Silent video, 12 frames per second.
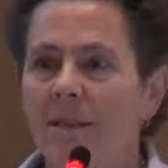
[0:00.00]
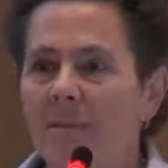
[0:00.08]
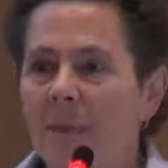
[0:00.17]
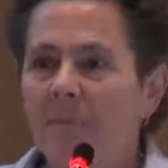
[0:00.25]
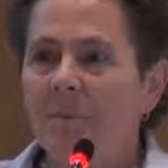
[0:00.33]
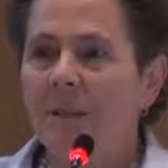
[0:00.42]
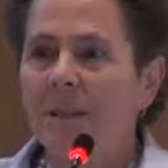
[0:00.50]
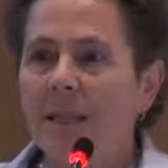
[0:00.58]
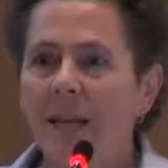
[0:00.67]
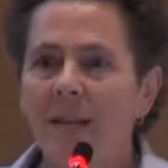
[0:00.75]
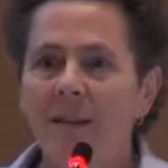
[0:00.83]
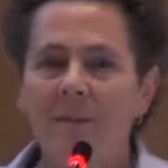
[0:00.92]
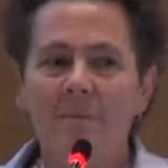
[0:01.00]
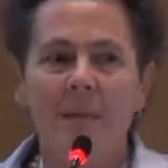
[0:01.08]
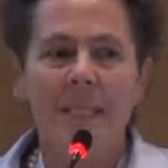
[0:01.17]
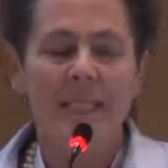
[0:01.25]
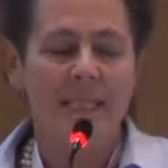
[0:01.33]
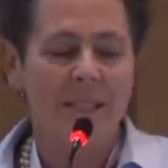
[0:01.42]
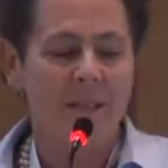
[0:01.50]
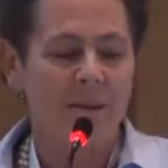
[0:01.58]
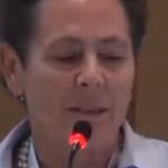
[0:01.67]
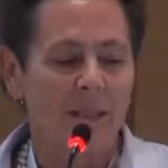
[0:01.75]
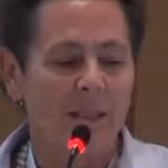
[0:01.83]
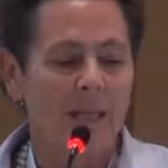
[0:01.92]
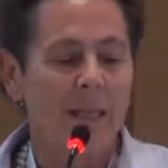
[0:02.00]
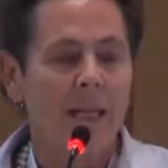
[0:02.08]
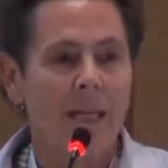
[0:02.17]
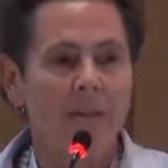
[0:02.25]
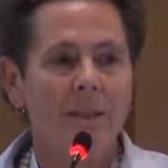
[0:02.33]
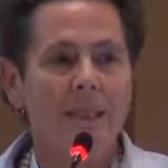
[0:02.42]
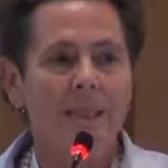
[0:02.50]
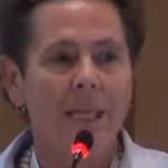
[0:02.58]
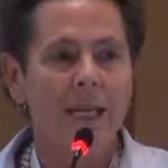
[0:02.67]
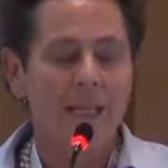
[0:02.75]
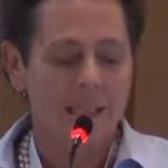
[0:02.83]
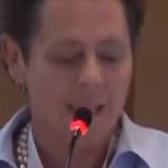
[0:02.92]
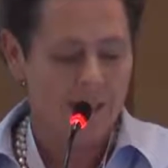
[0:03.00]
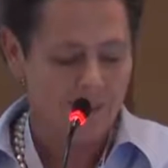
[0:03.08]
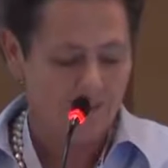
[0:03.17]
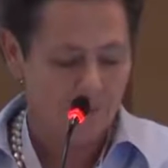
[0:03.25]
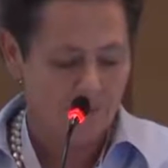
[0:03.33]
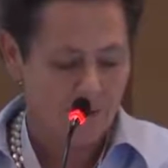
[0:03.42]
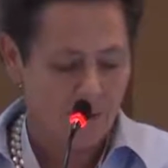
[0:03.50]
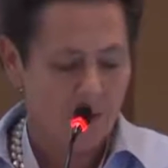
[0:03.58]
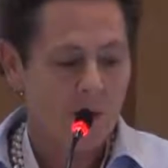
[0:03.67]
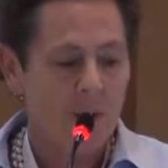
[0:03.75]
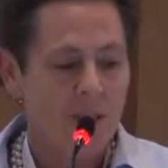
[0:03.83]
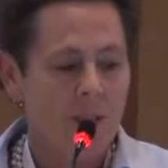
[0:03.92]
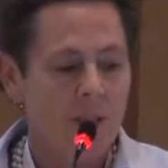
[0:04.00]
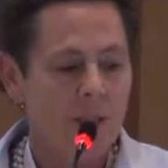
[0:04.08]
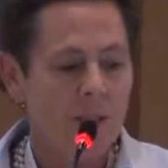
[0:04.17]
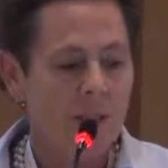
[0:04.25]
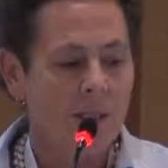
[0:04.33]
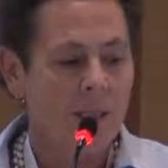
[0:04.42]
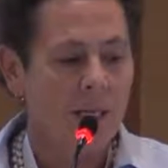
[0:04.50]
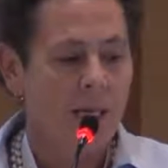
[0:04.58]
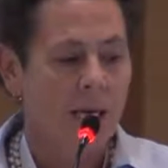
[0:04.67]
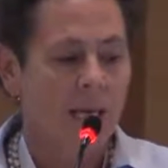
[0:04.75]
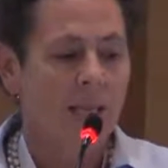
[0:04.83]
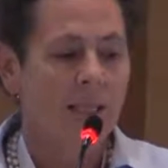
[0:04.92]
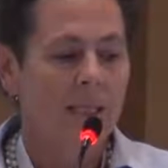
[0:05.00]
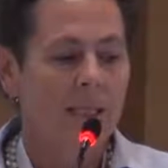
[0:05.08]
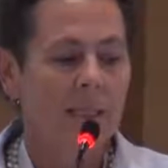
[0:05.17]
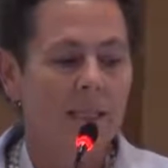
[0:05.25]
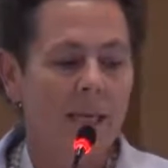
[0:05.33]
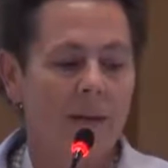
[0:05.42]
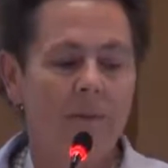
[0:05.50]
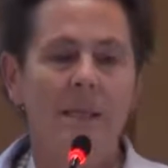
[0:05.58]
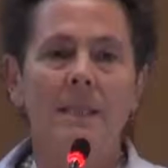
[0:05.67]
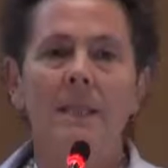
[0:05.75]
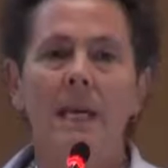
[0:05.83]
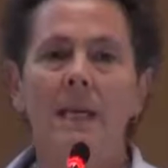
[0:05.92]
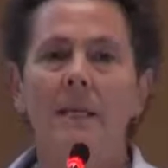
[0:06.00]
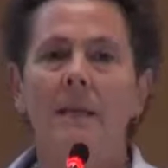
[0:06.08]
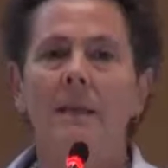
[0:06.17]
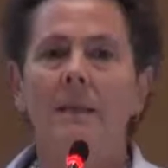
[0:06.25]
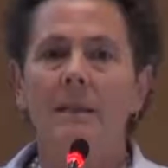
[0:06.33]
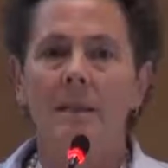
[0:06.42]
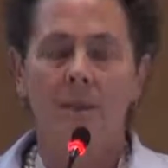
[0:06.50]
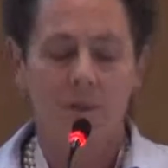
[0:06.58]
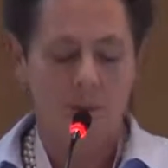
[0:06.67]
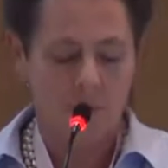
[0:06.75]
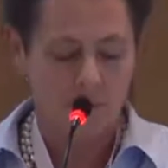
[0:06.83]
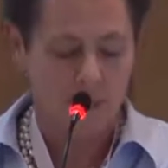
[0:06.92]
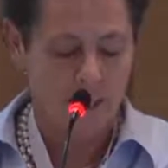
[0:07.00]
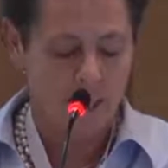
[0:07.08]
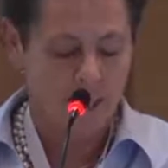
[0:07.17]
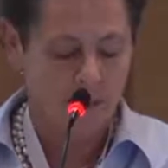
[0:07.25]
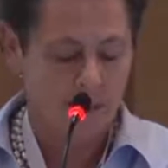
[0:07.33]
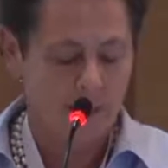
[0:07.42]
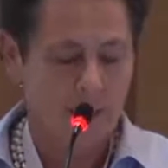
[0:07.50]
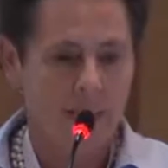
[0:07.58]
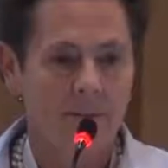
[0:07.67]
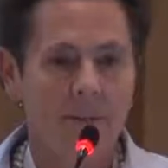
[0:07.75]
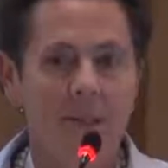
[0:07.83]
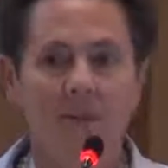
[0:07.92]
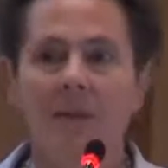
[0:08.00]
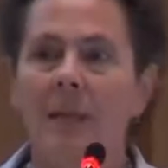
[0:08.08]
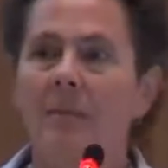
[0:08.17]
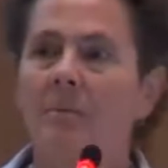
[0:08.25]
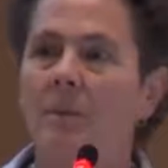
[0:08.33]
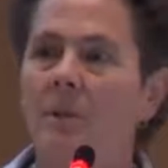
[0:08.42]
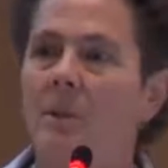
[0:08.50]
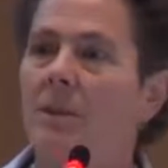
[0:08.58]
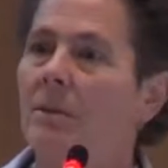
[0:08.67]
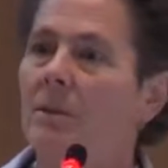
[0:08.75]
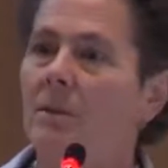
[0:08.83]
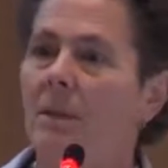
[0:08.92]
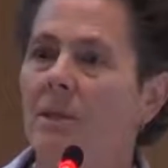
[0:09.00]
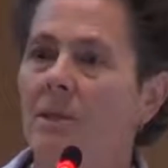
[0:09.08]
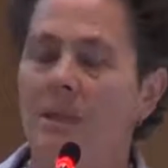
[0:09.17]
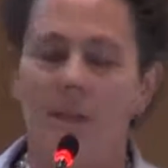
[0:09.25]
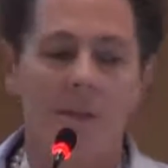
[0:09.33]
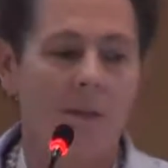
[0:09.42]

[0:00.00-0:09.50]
They put a lot of their money into it. I don't think they asked enough questions, and they didn't have the data to rely on, even if they'd pushed those questions.